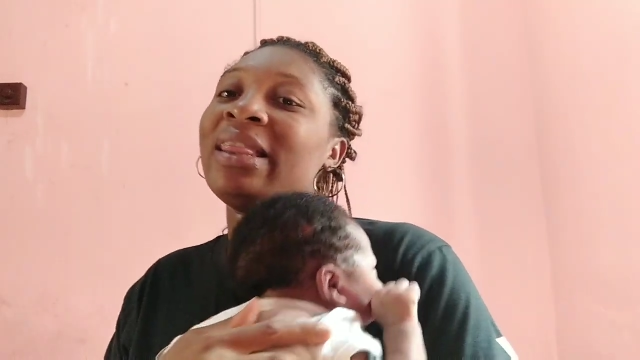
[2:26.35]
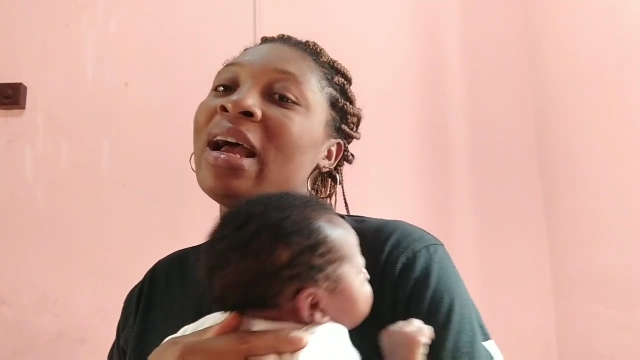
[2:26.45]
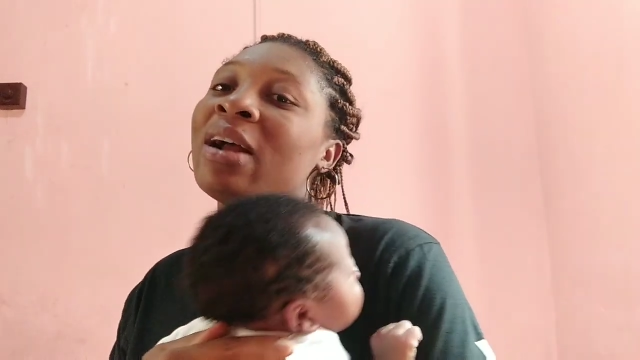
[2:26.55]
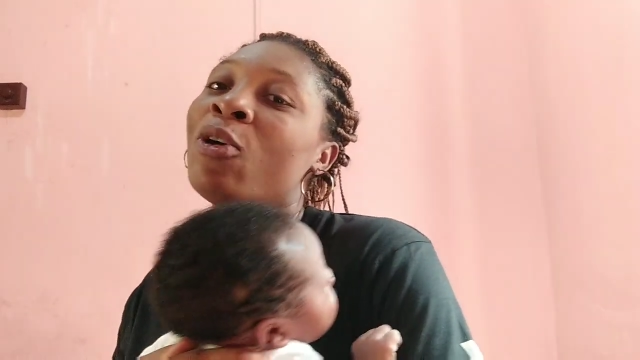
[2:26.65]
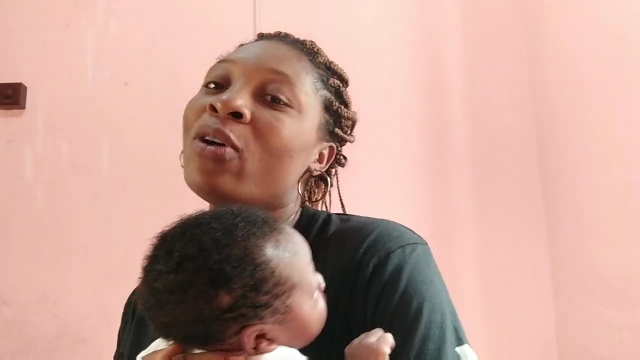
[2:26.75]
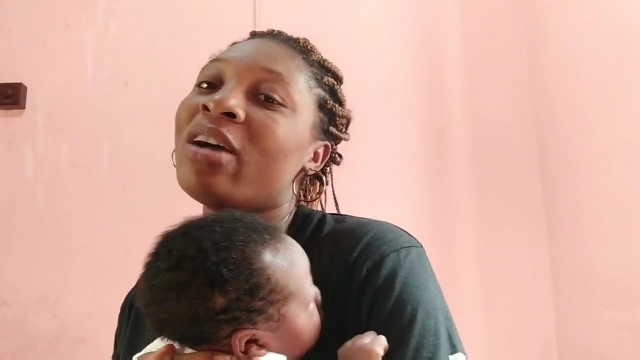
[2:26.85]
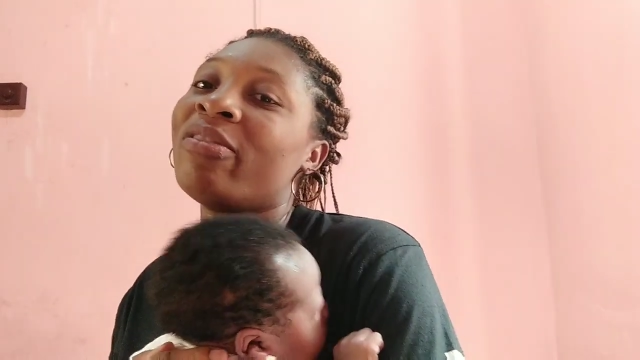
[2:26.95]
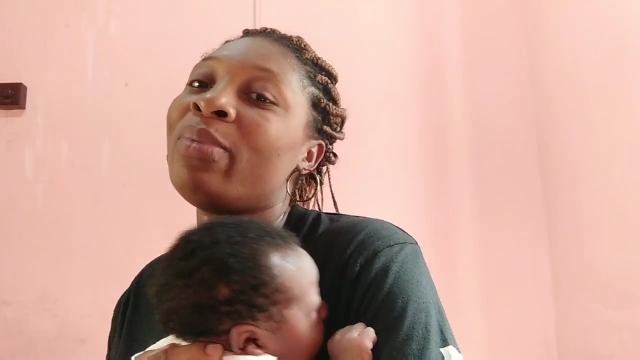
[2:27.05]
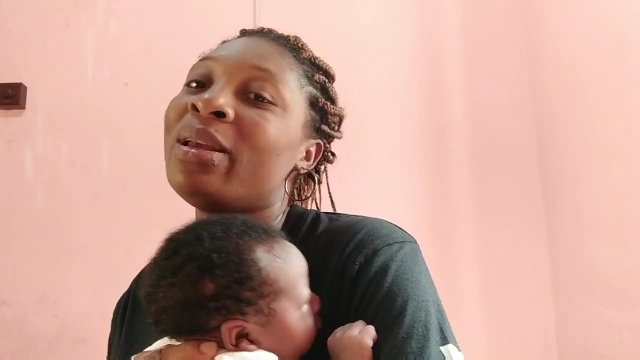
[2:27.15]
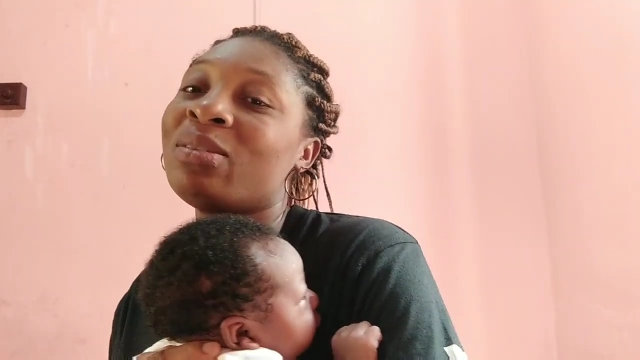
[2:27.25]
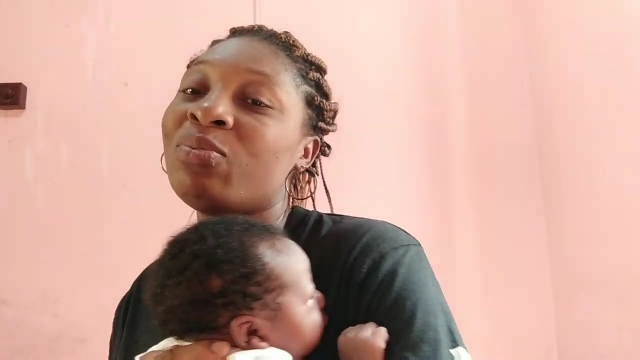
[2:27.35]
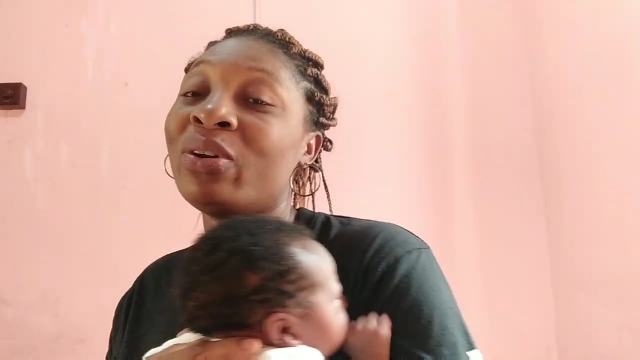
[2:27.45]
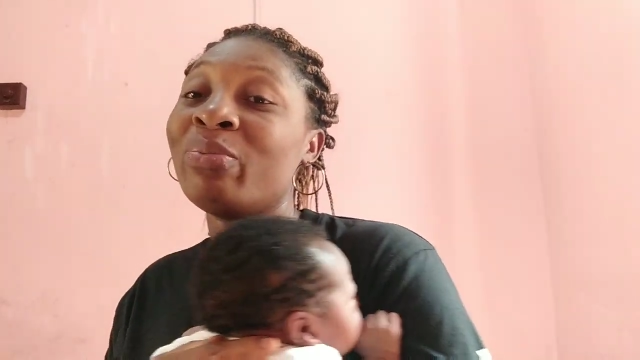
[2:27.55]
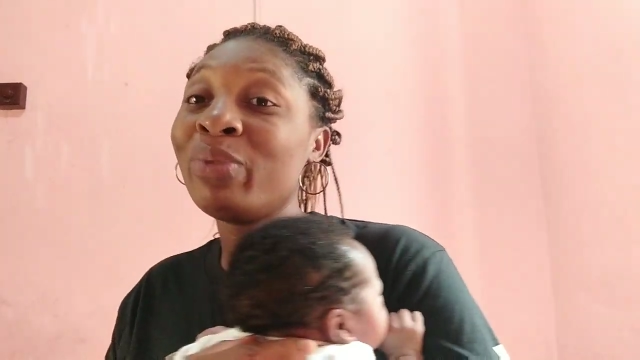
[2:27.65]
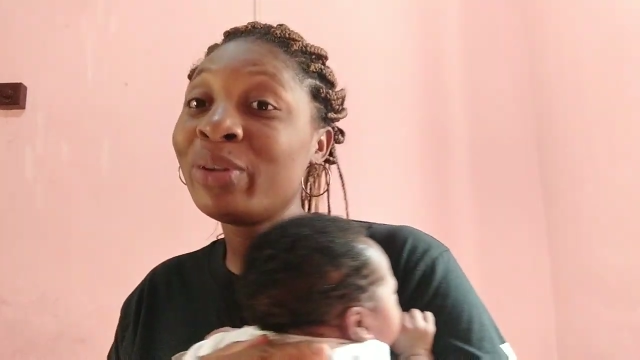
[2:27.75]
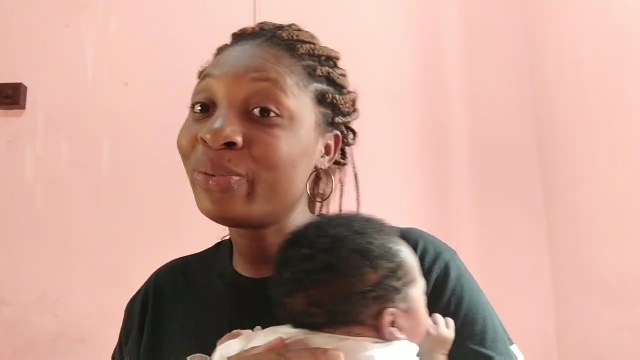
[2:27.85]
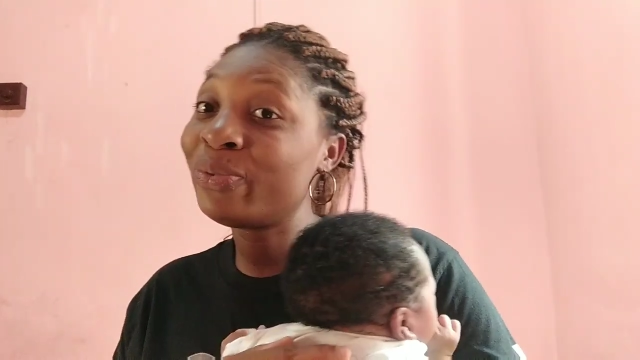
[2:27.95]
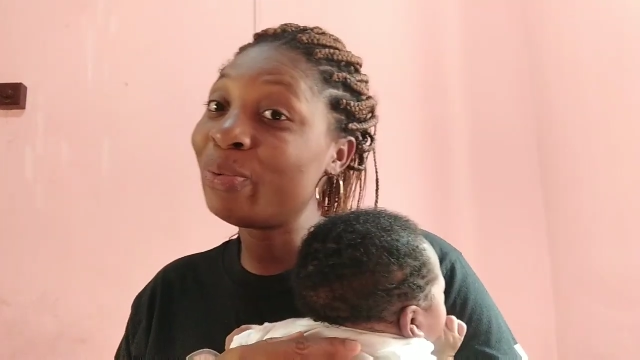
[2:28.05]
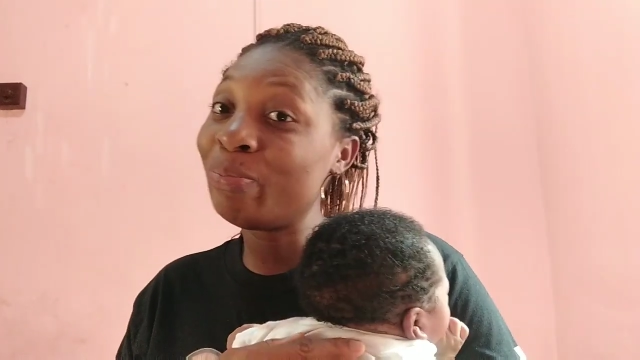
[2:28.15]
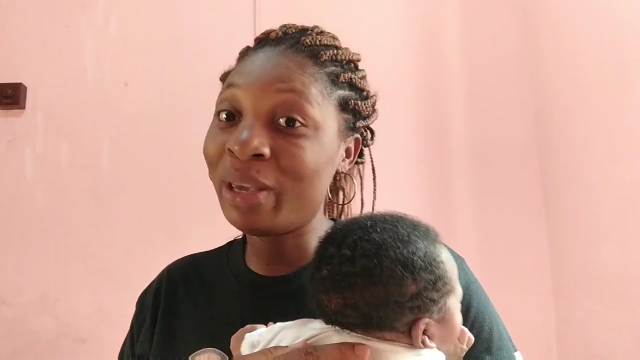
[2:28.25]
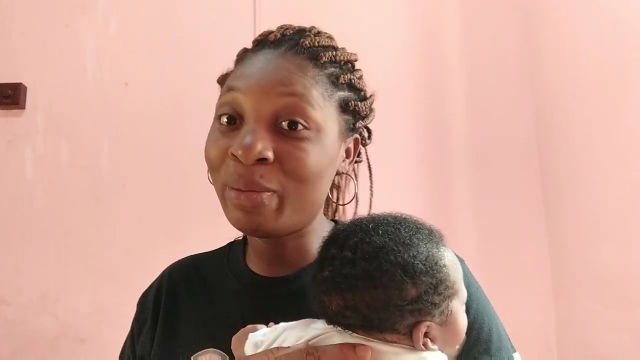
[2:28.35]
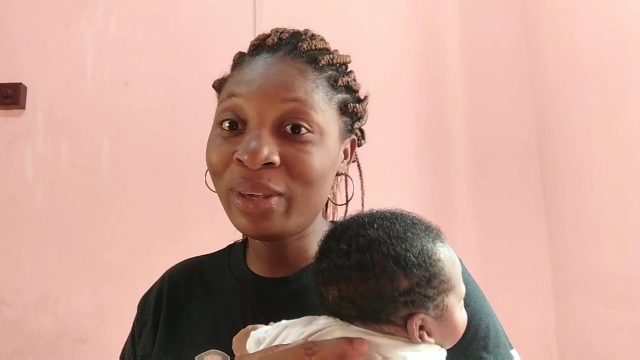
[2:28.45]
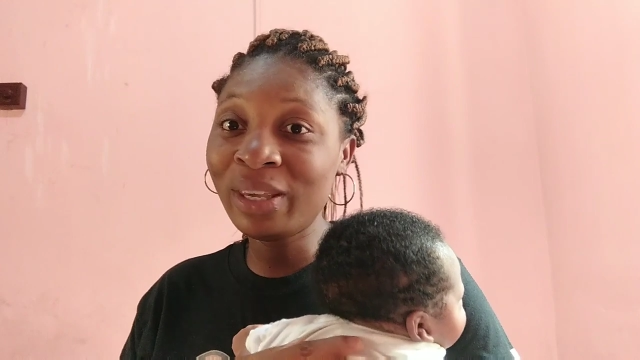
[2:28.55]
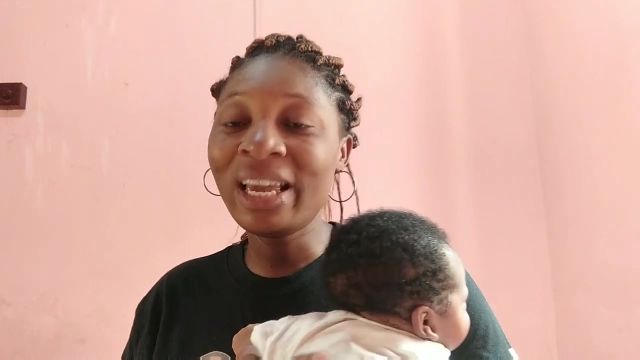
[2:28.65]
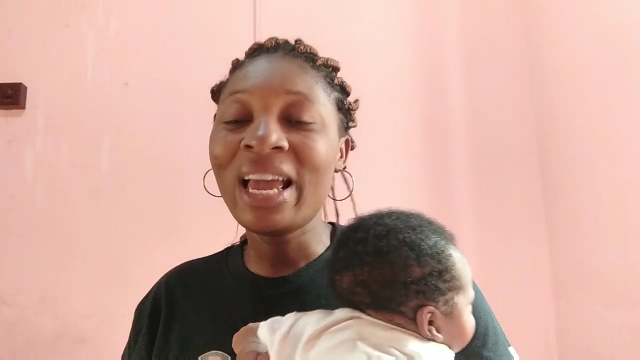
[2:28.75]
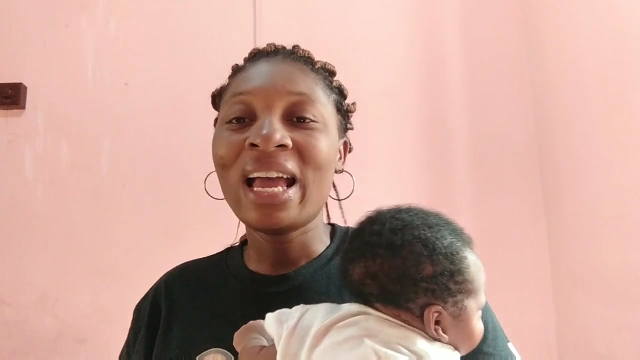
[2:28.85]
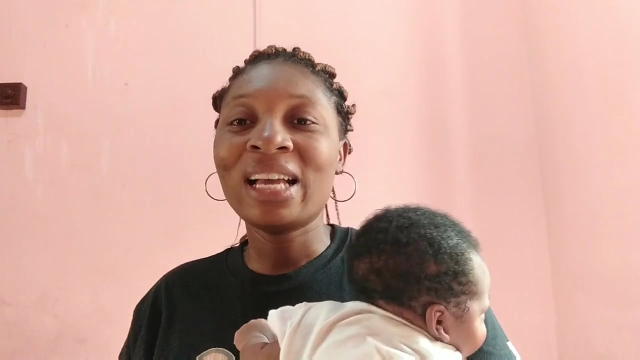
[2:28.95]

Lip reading: that God has blessed me with a beautiful baby.